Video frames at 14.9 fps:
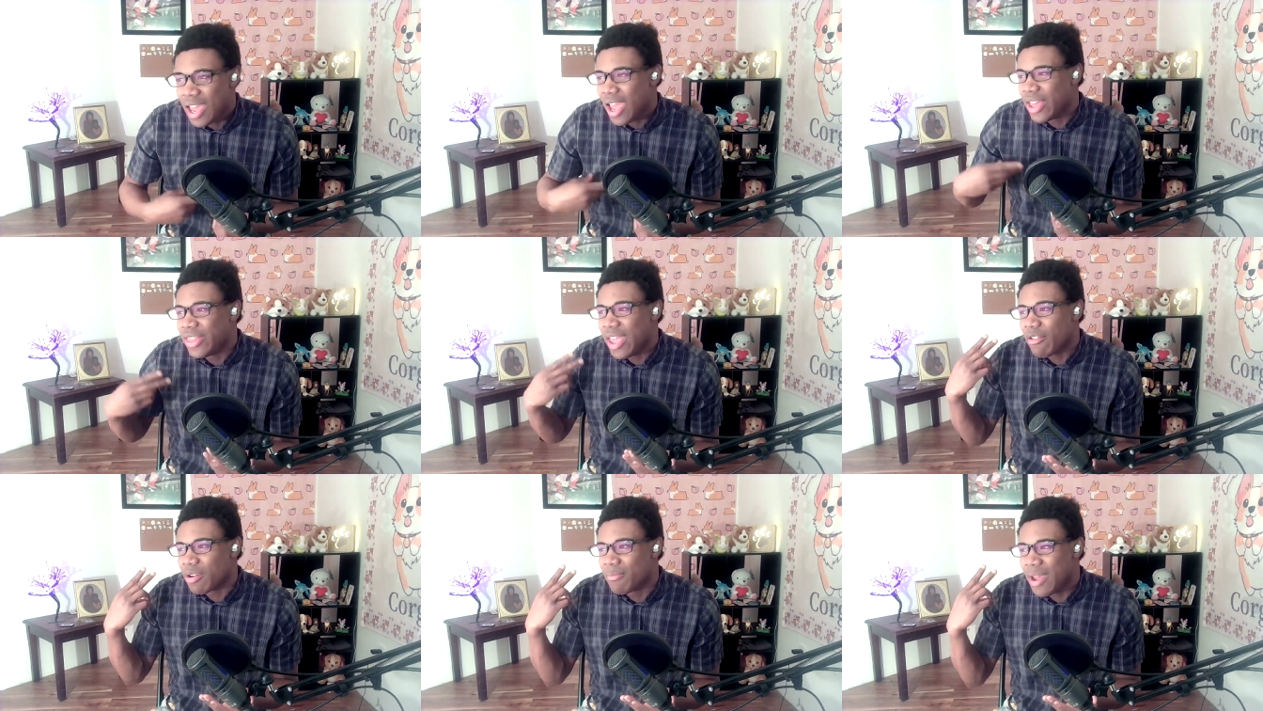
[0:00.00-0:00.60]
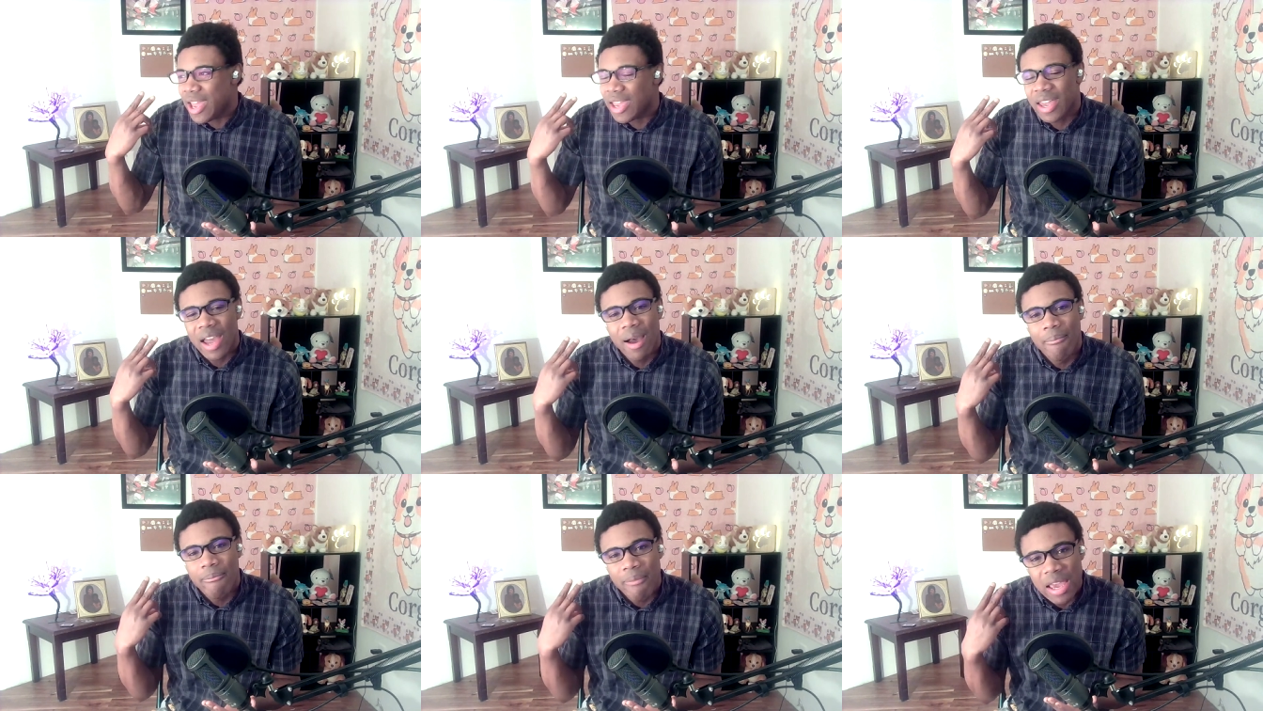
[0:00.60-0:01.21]
and they were making
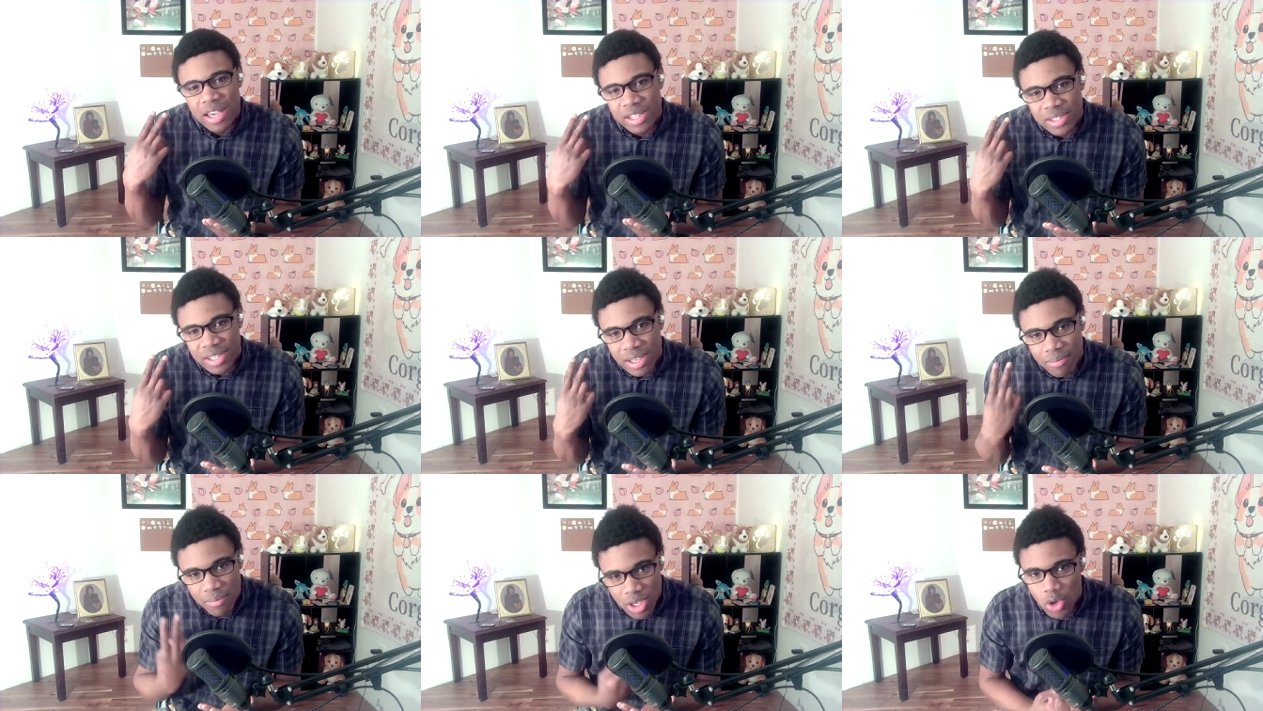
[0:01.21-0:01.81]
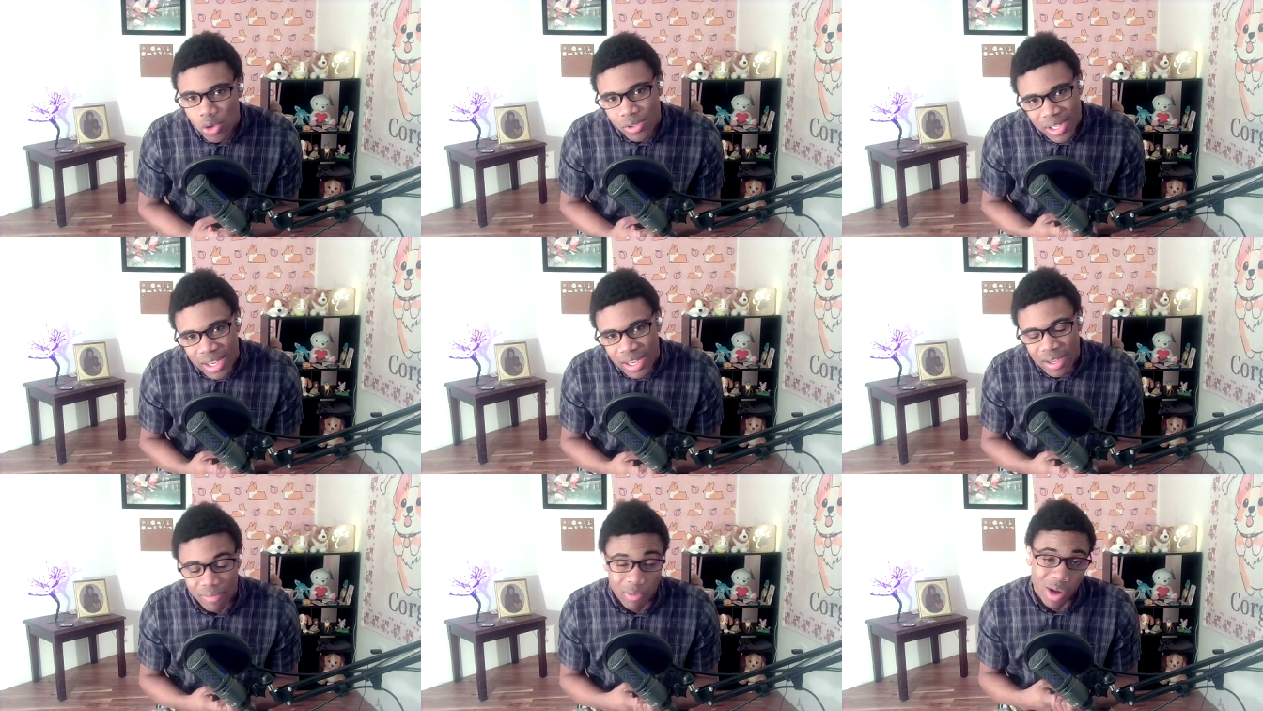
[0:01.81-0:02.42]
amazing
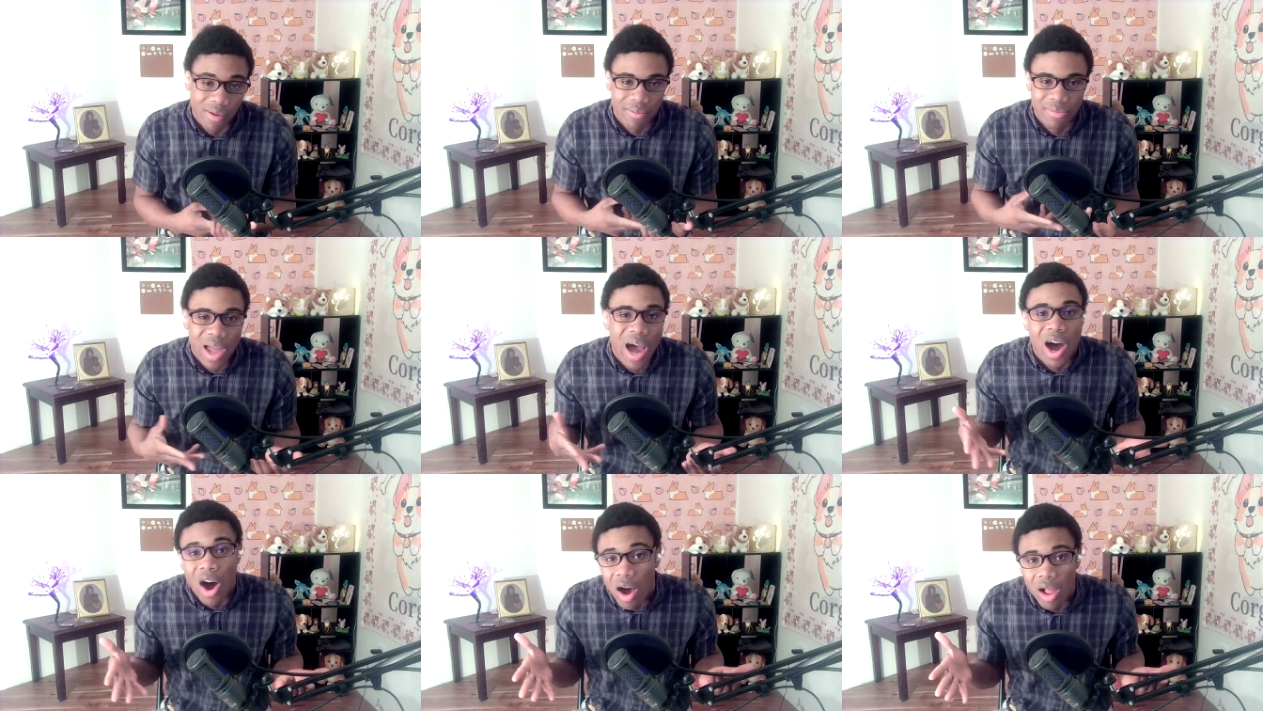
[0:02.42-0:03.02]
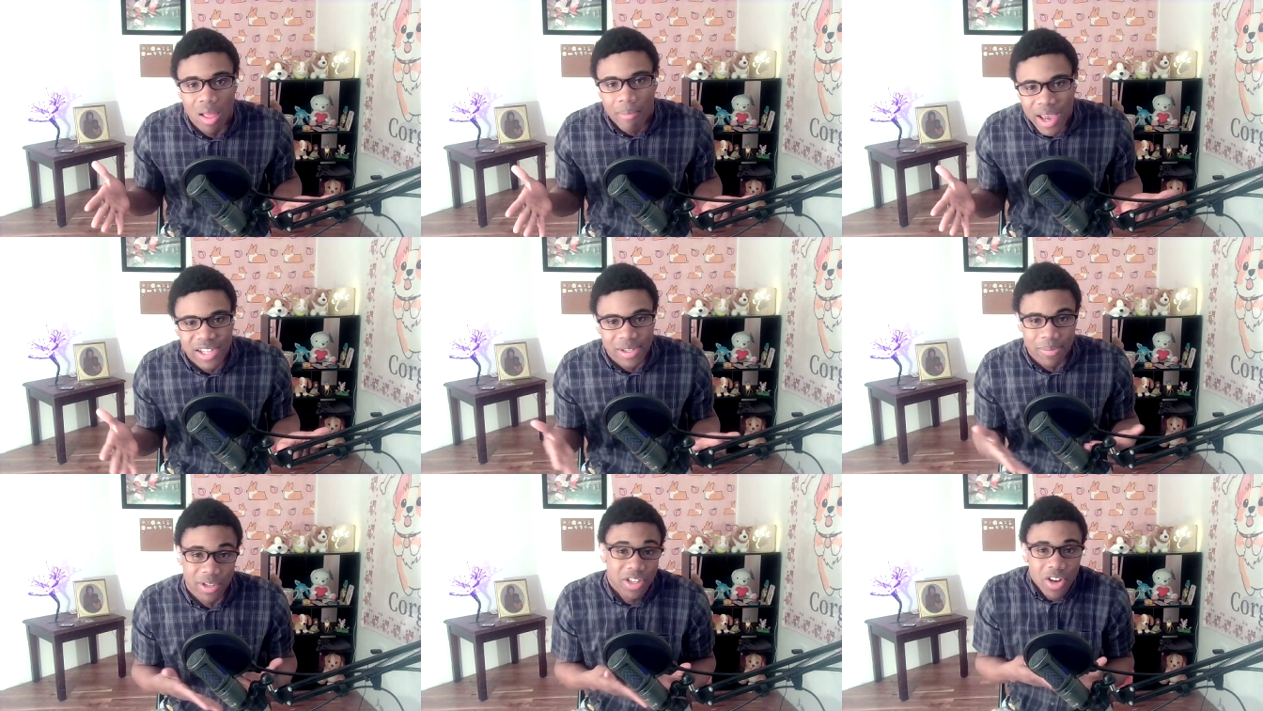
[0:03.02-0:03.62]
music. Well, not all
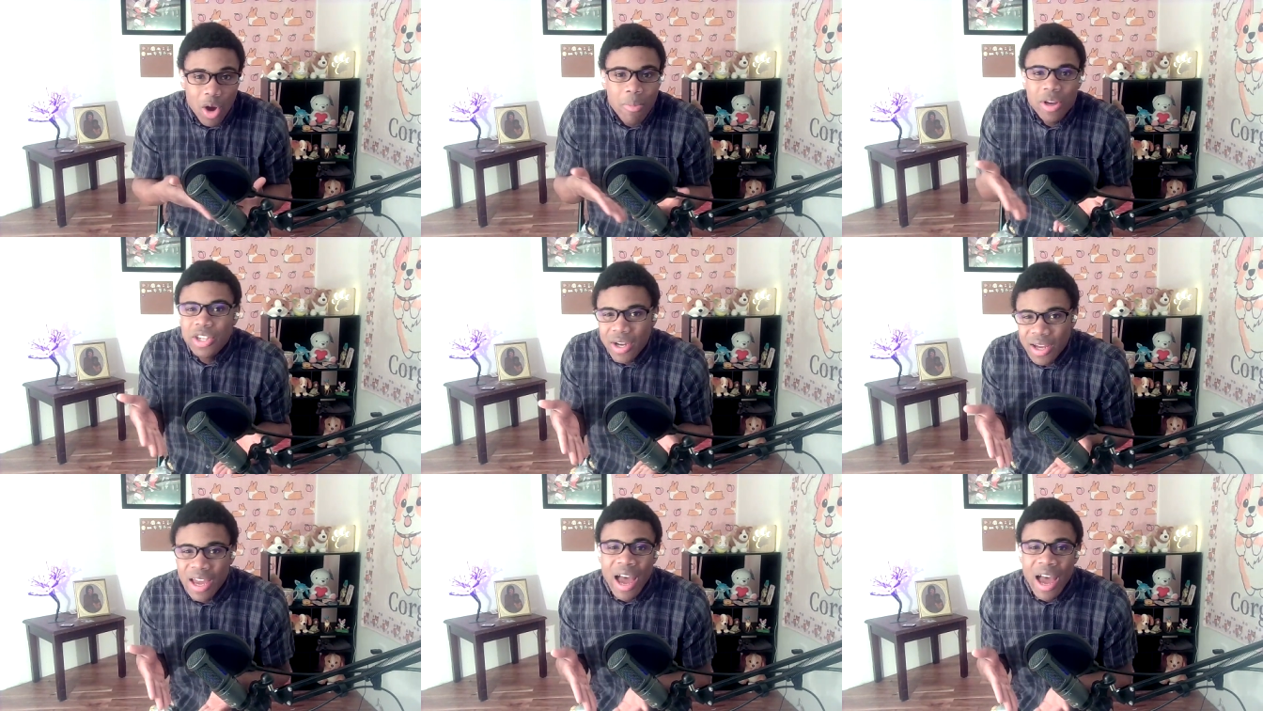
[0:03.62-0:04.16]
amazing, but you know, a good